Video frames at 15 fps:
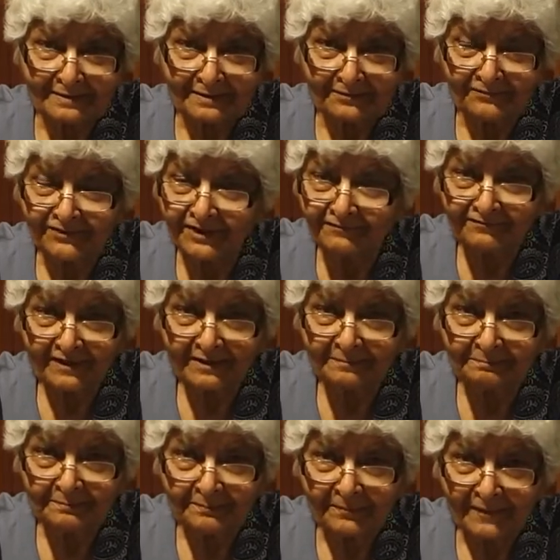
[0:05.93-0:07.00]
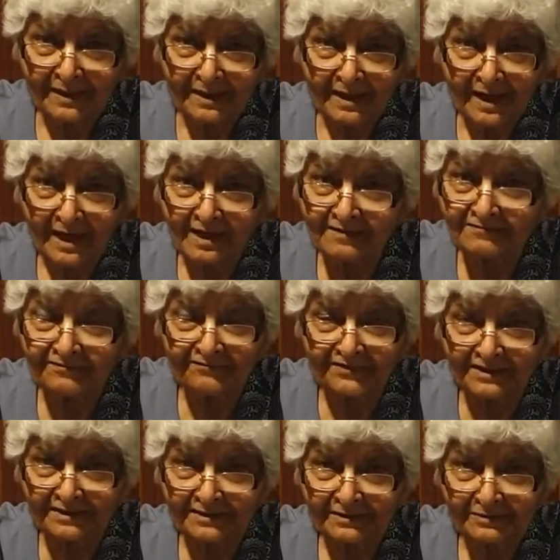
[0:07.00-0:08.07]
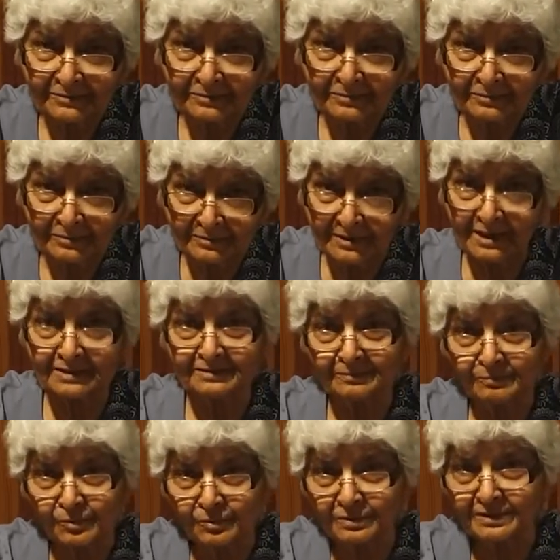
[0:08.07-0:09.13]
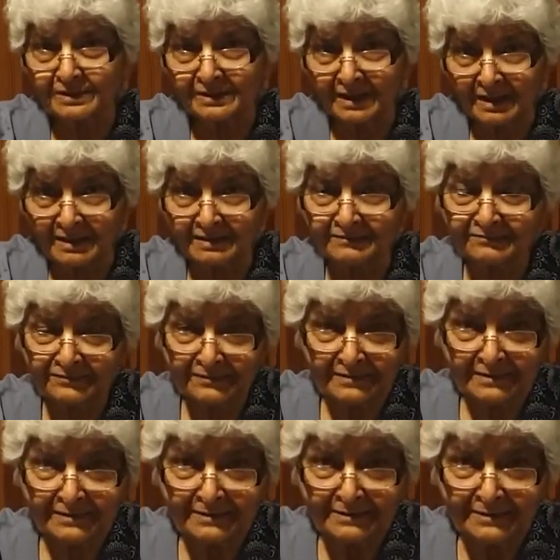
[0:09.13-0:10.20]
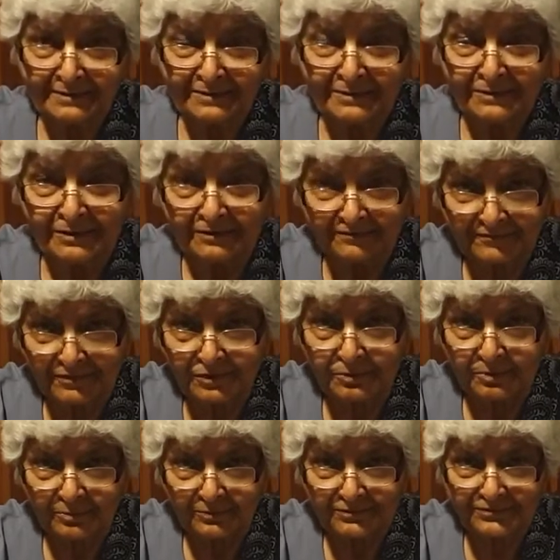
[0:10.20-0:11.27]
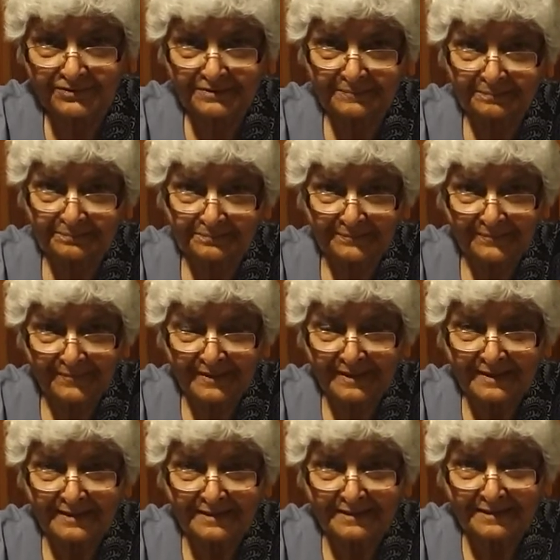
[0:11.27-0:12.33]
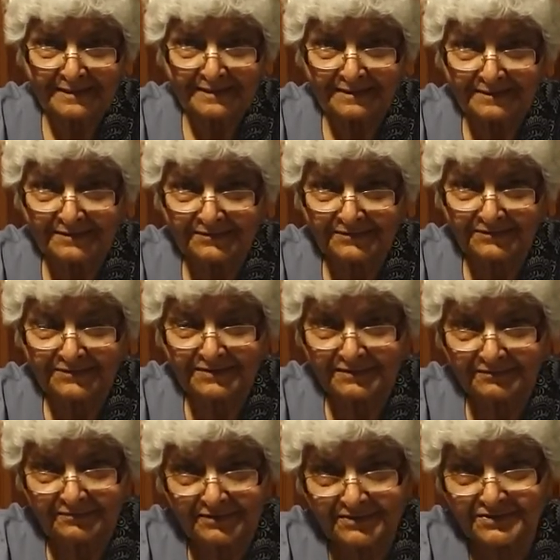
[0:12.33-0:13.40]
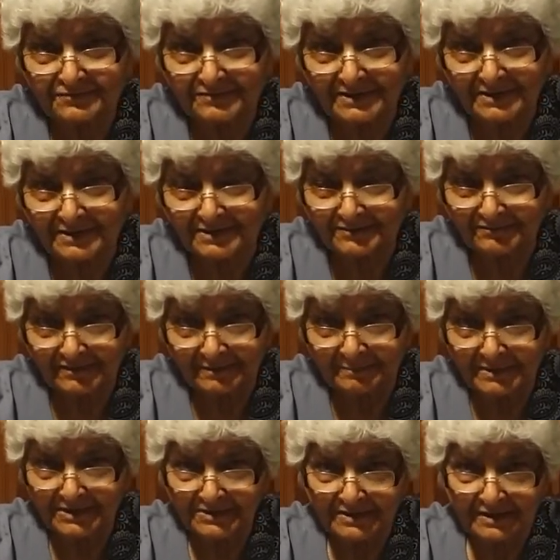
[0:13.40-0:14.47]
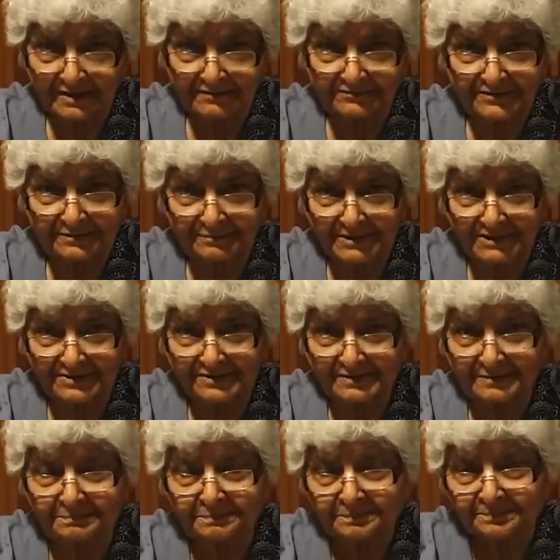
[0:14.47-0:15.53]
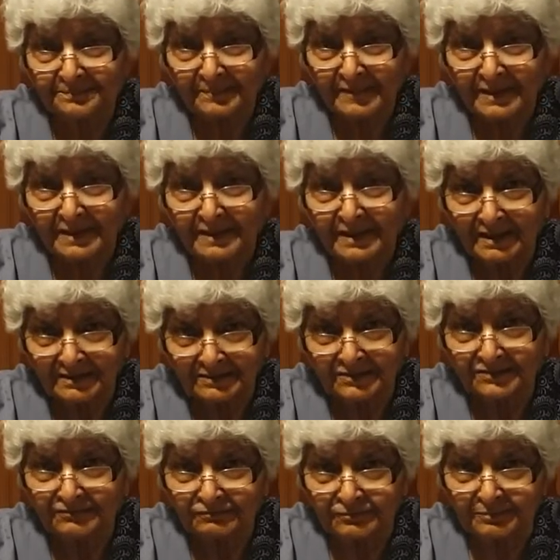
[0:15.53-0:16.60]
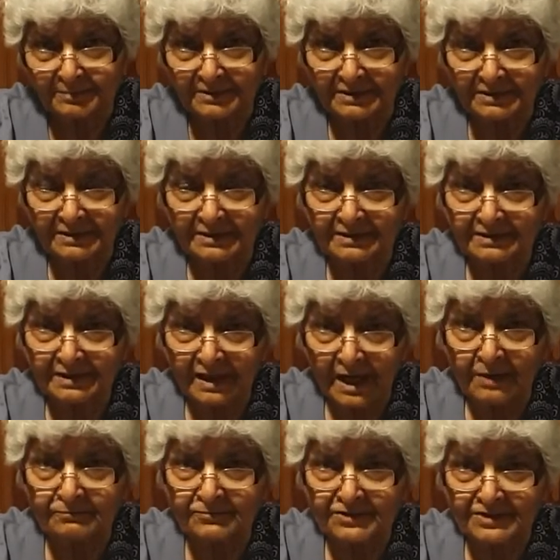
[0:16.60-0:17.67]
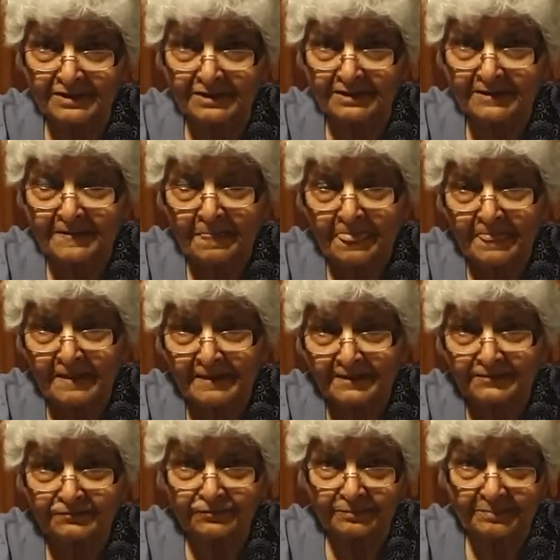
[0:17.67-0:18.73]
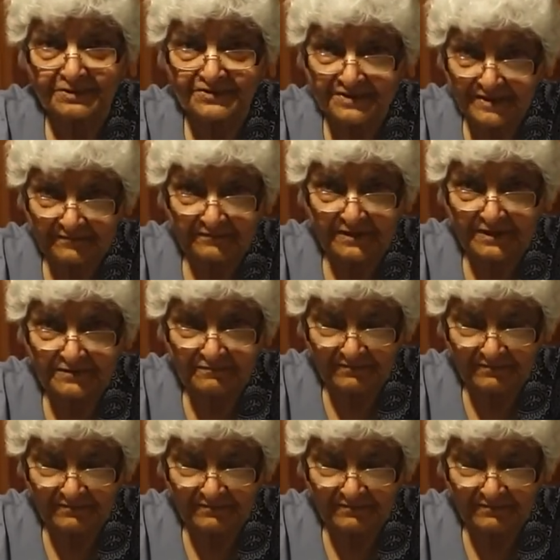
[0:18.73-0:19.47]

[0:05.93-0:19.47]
We have come halfway, or rather more than half, of the course. This is the first week that we are meeting after midterm, and this would be, in counting, it would be 7th